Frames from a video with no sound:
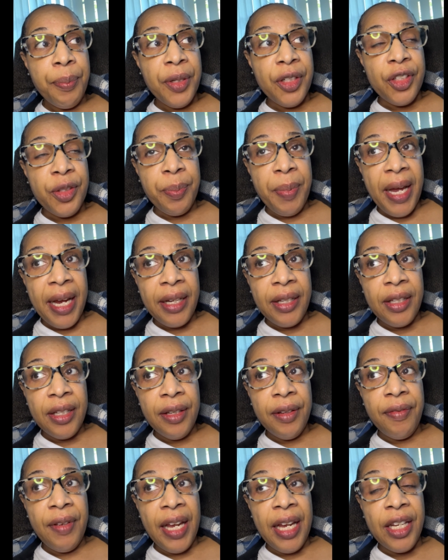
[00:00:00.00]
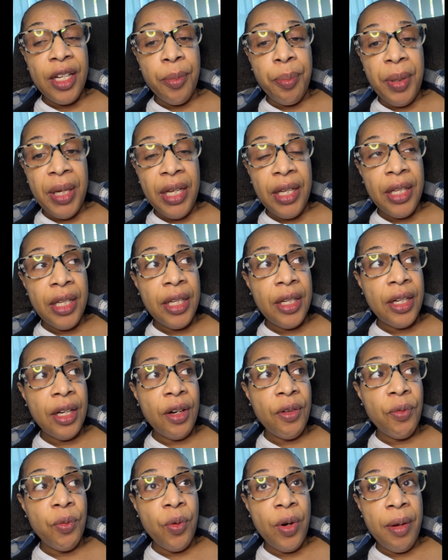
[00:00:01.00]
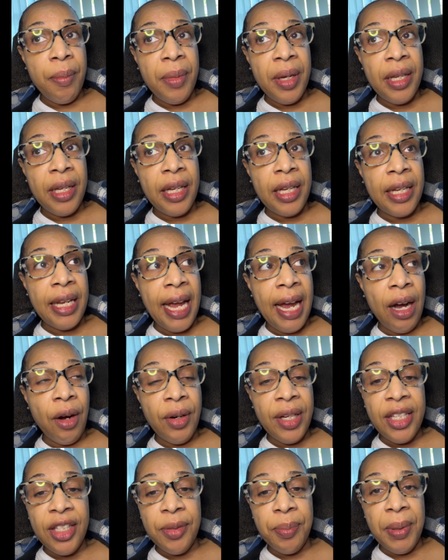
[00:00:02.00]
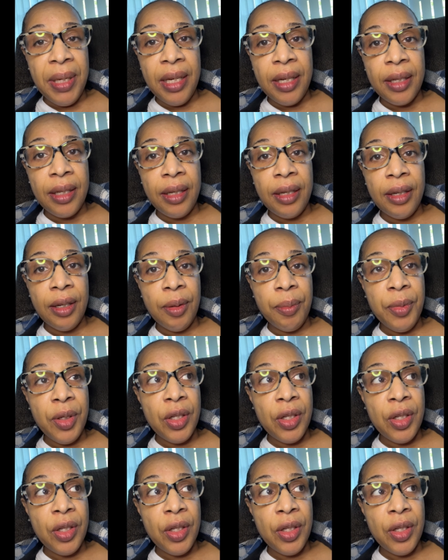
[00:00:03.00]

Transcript: perspective and opinion of women and how he speaks of them.